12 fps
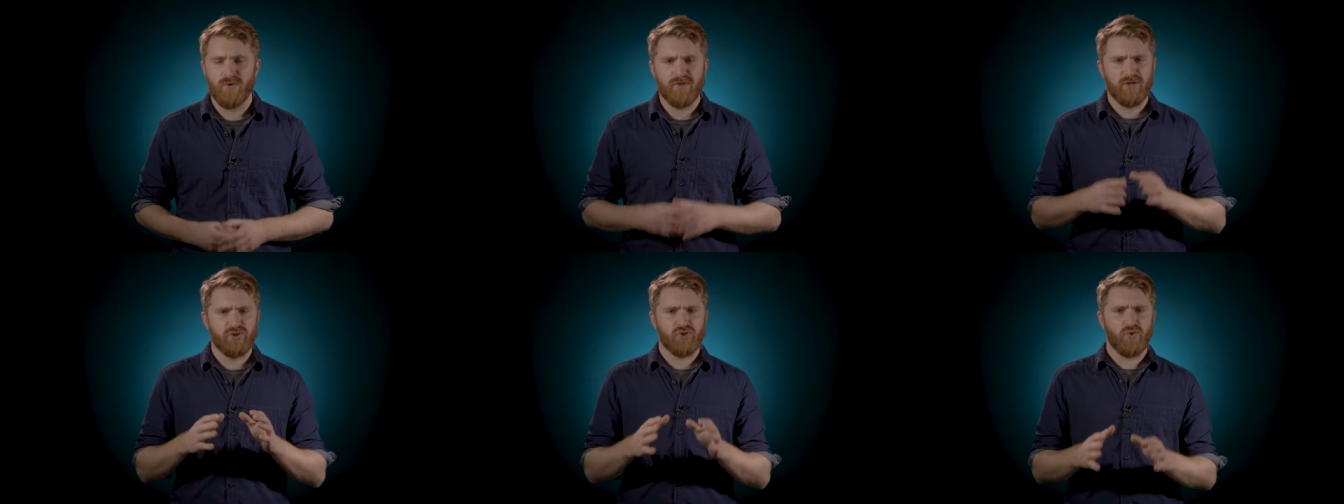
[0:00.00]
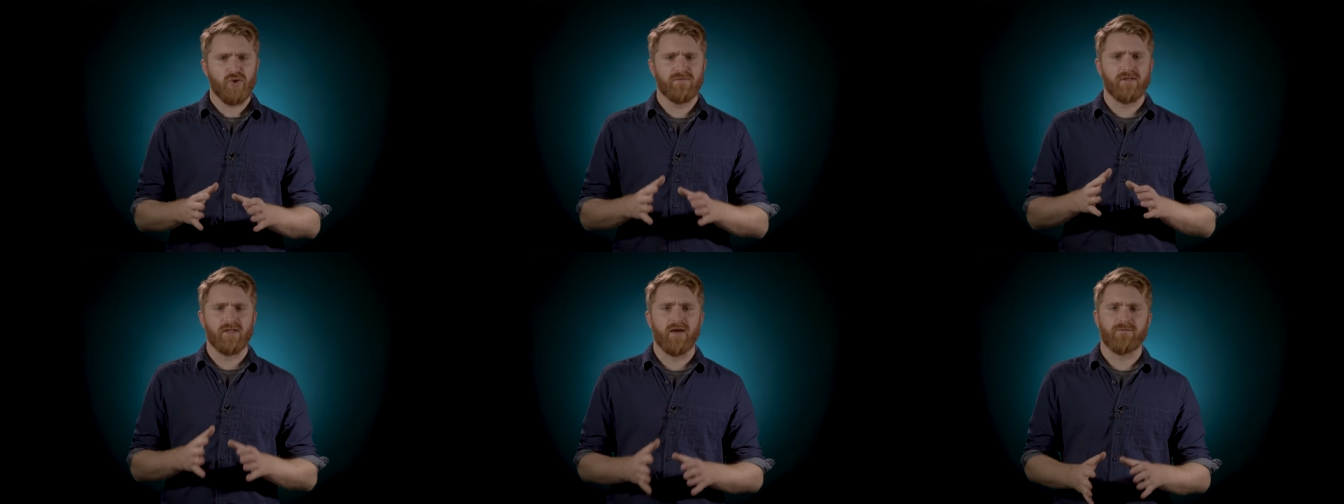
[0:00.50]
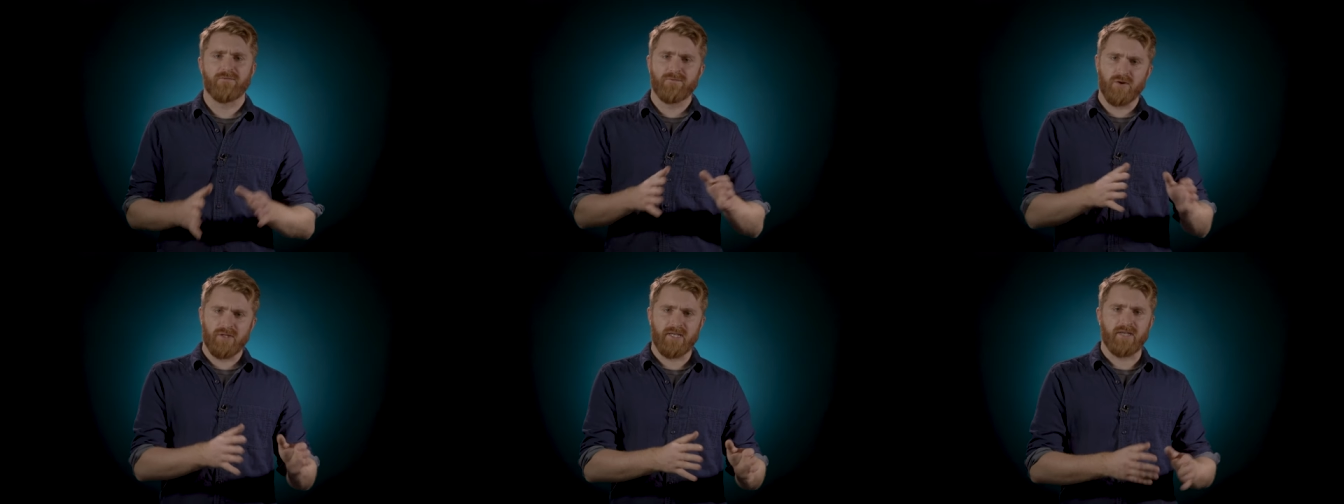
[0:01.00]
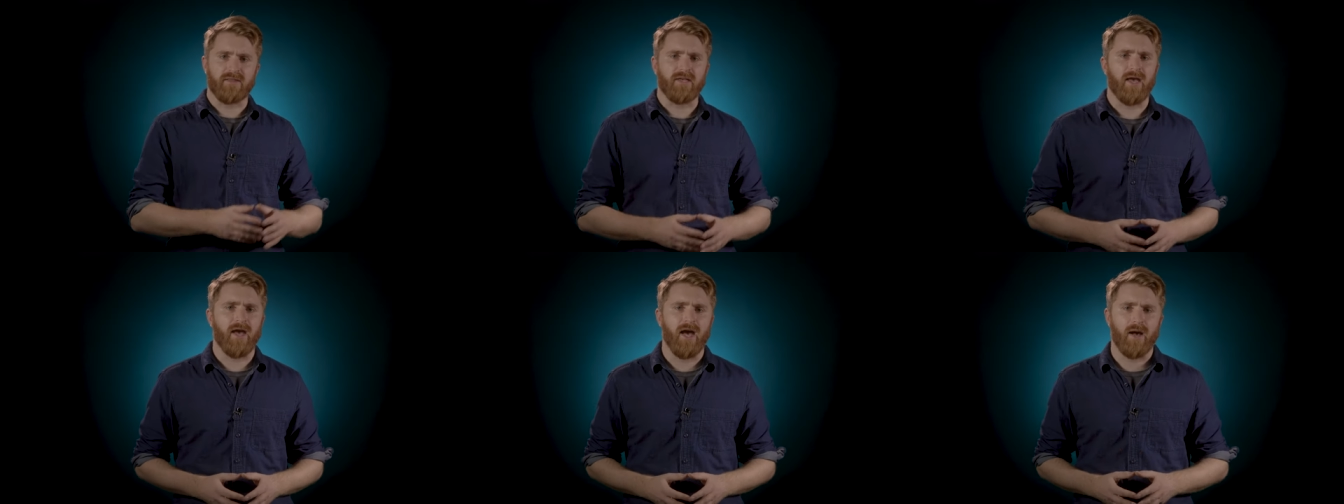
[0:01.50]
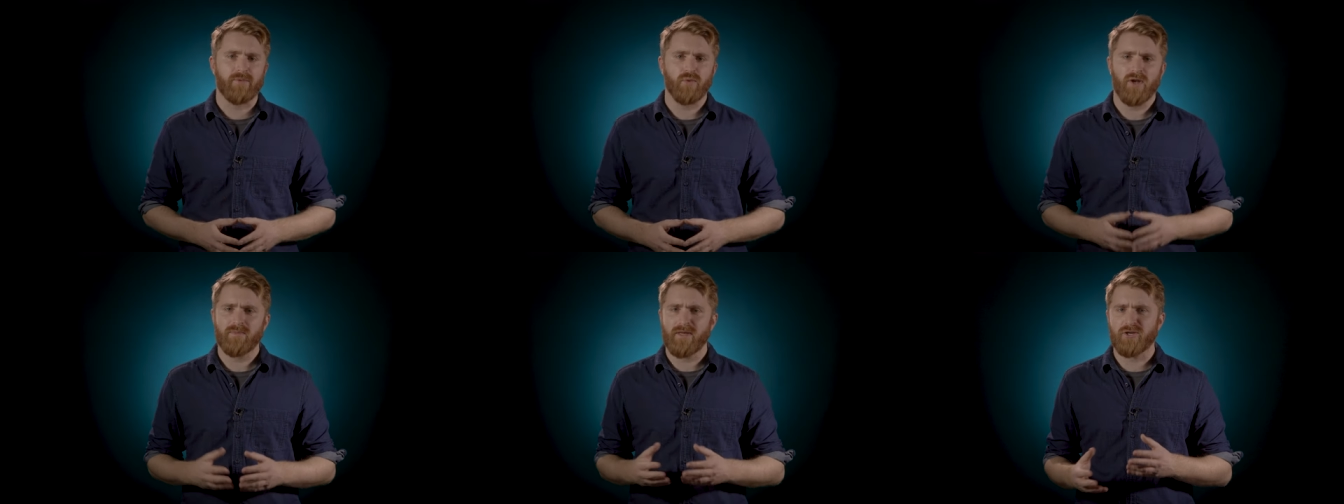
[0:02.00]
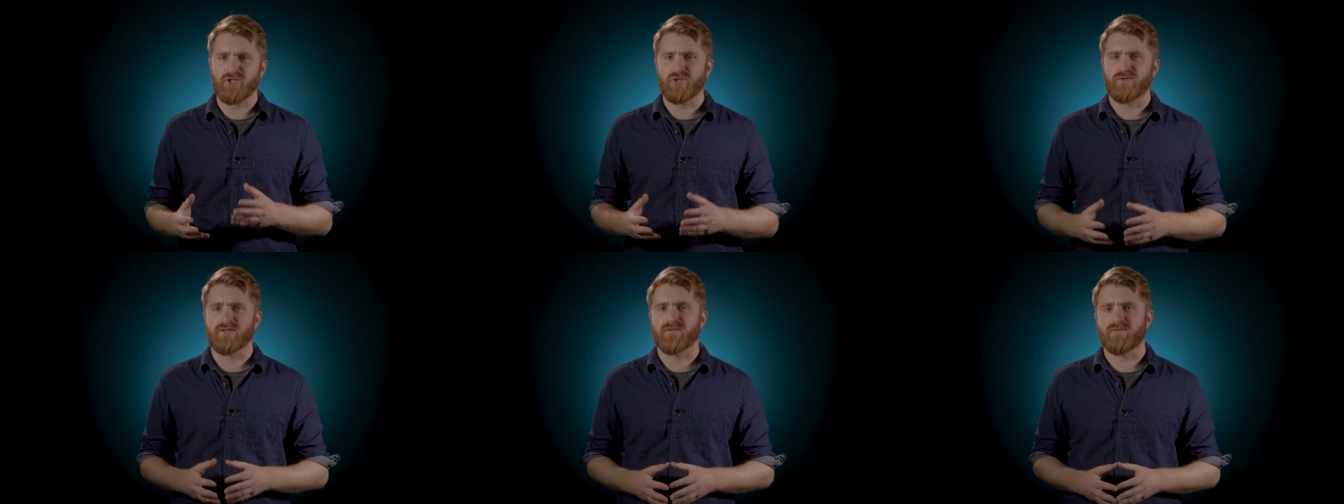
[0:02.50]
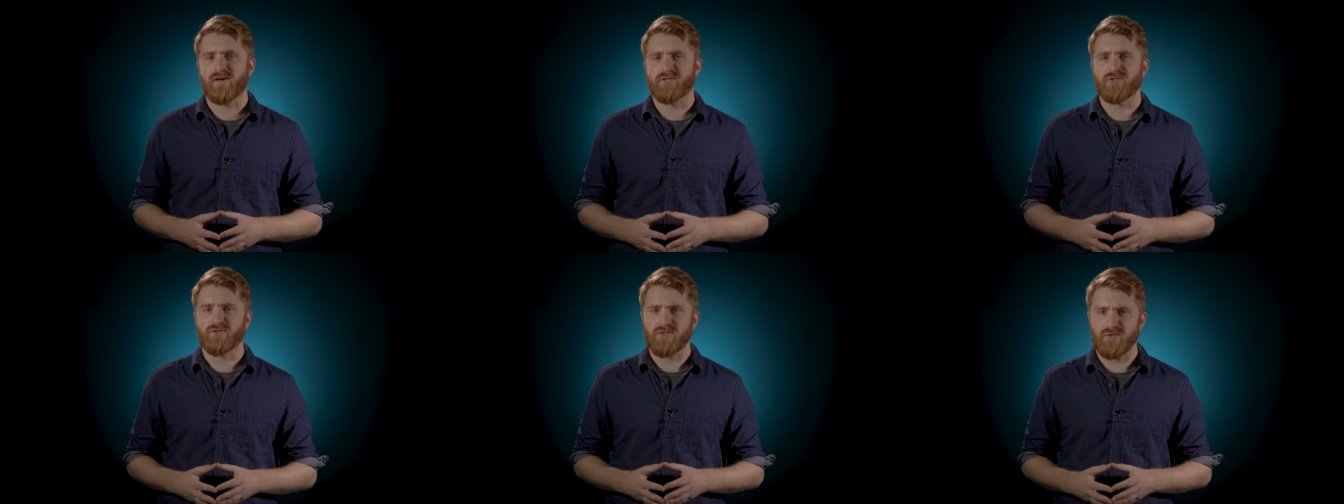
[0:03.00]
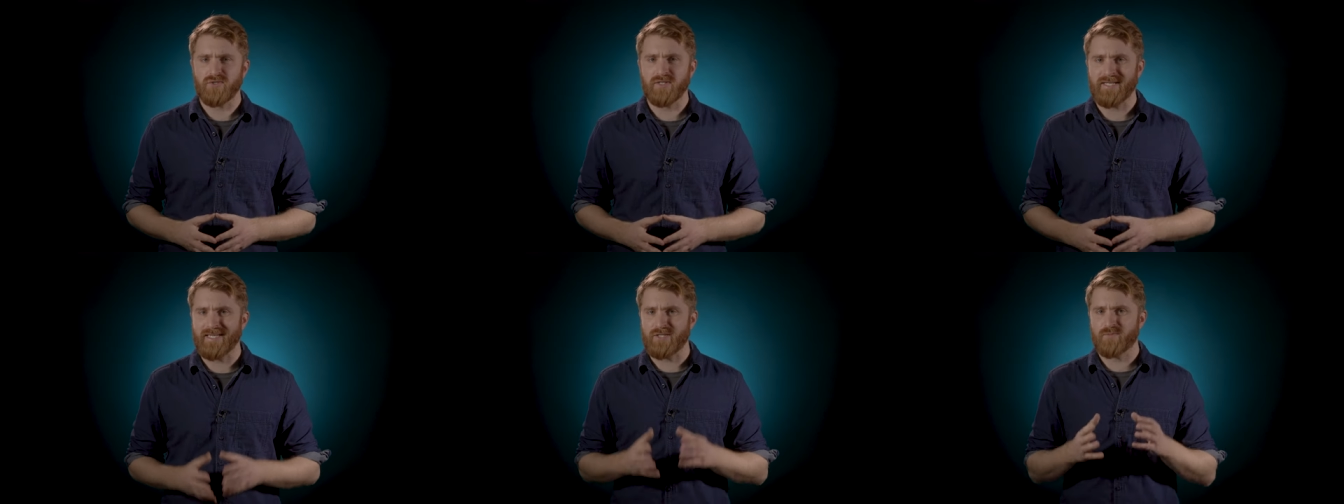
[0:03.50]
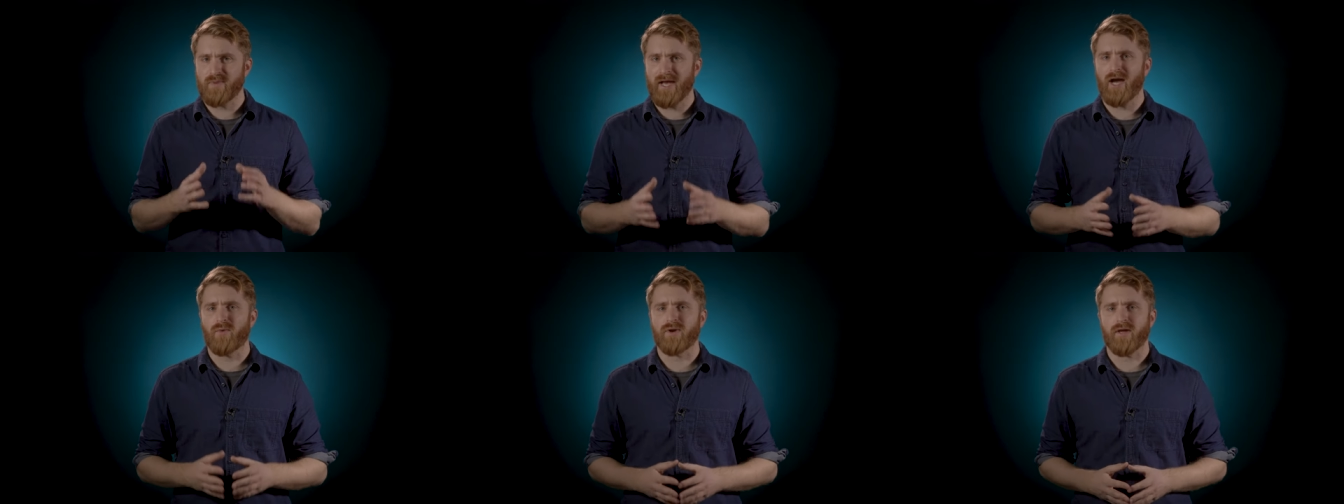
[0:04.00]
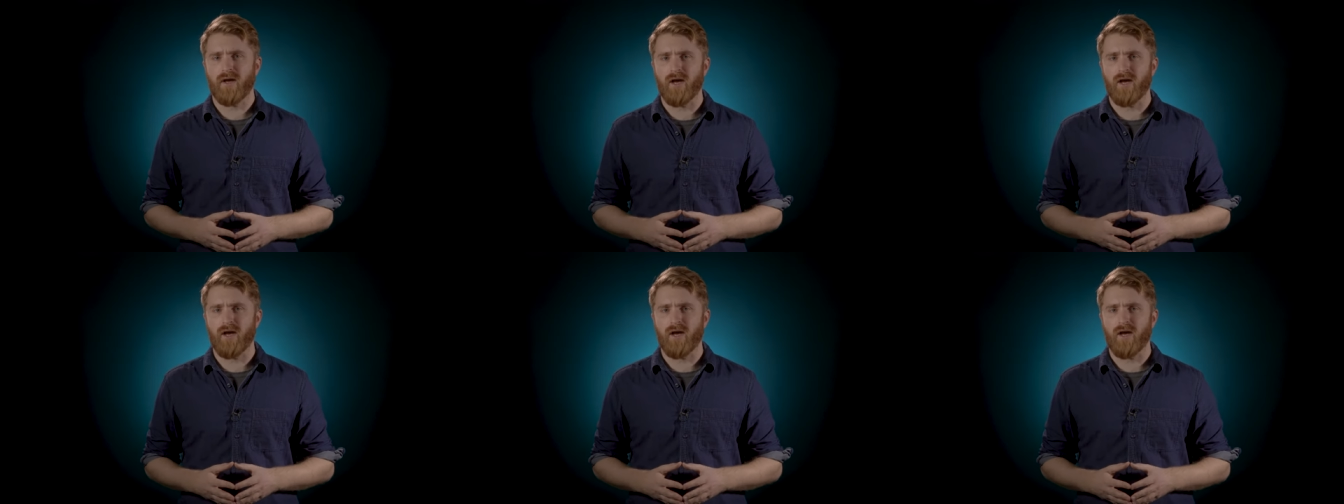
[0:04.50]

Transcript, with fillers: With control of the light fully in the app, you want to make sure the device you're using is powered